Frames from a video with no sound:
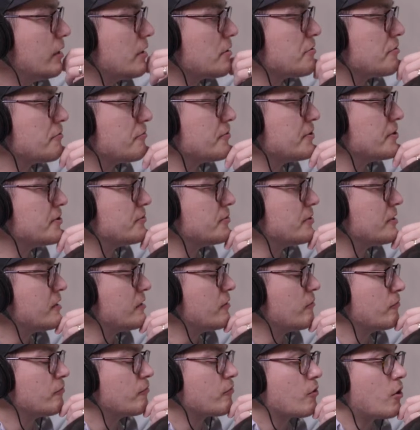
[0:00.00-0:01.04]
3 is in
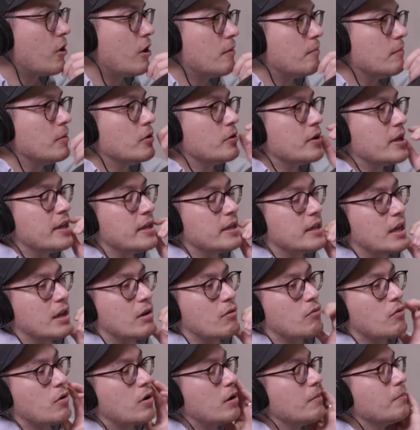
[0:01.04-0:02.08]
that raw mode, AK
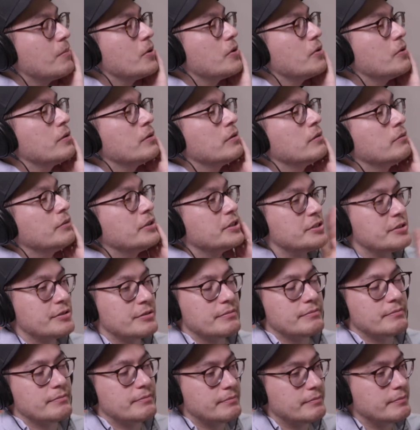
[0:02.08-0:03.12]
raw mode,
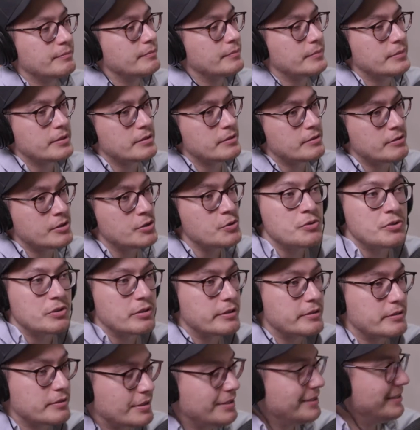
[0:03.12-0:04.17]
which is
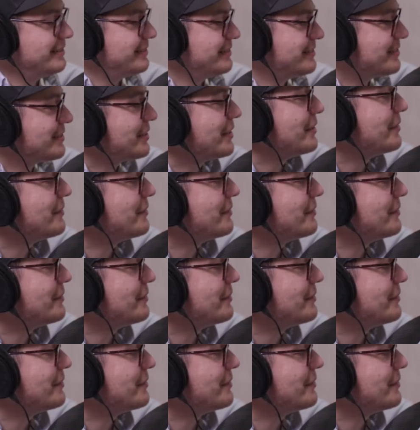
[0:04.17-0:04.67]
useless. So